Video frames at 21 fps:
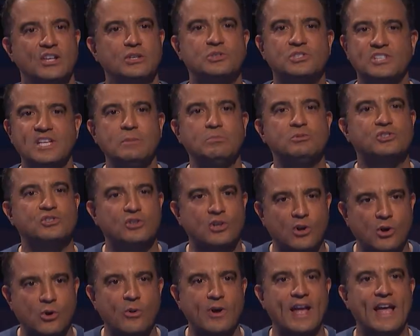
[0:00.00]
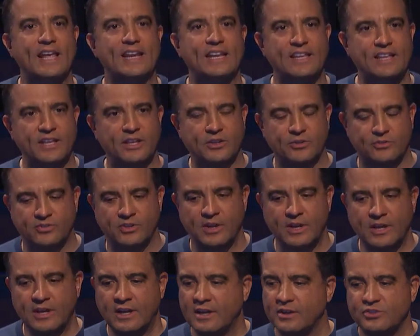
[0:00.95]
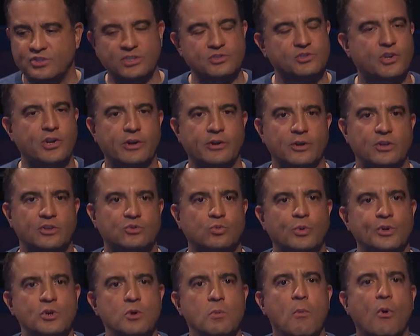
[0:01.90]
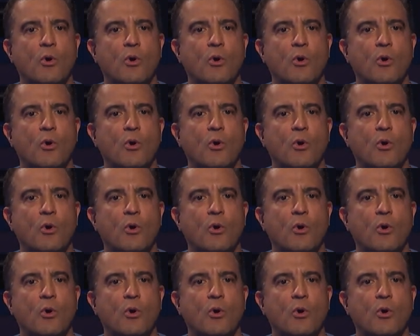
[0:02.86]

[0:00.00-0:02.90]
You seem so at ease. Just curious, were you